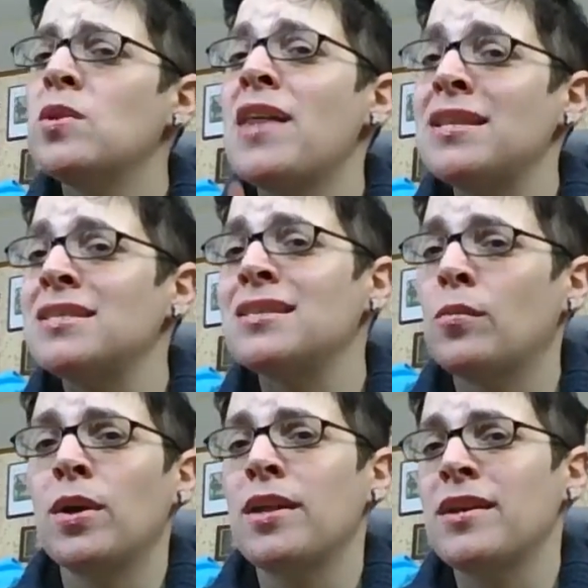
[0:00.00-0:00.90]
So that's
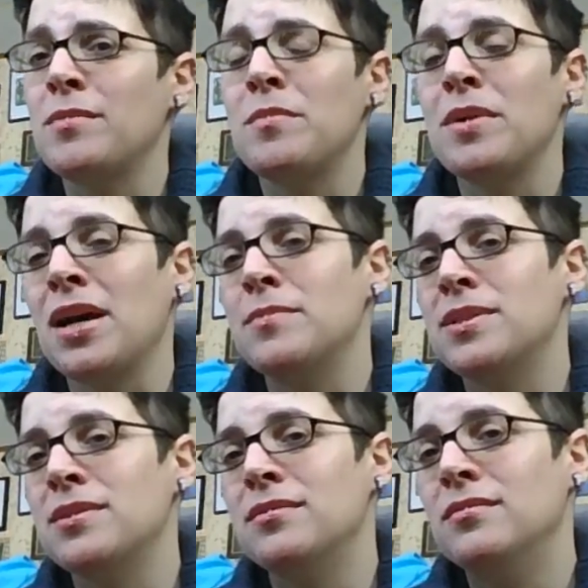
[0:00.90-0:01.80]
the one I think I'm gonna pick up
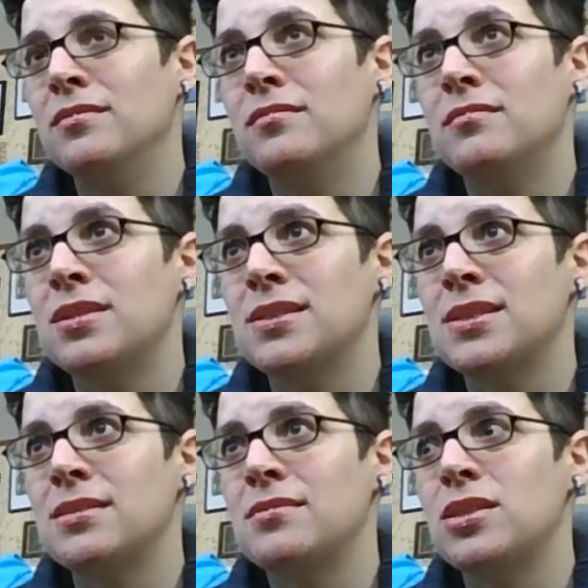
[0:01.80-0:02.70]
to
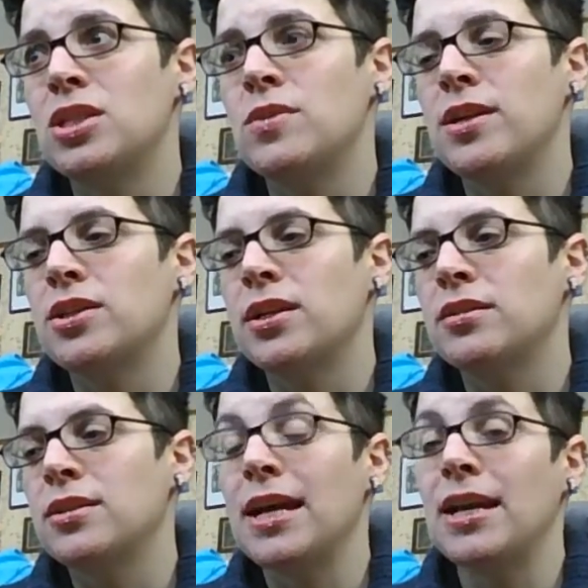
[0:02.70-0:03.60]
just to do that
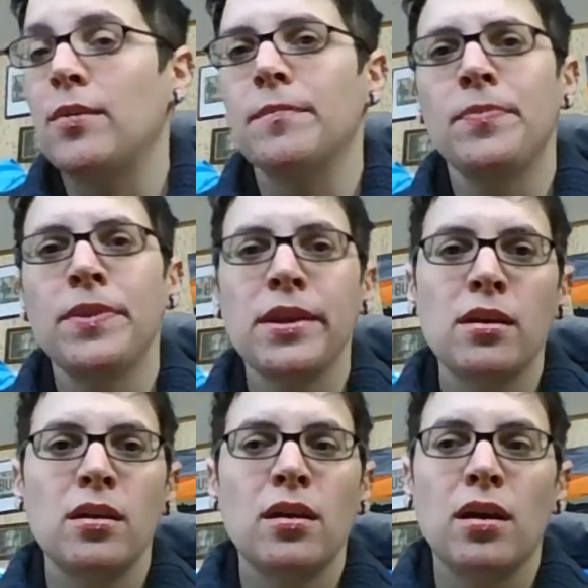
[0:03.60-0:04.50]
challenge. Anyway,
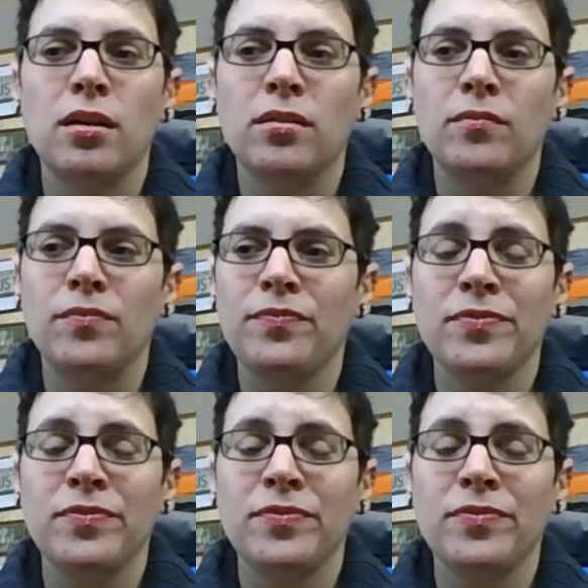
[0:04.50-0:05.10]
um,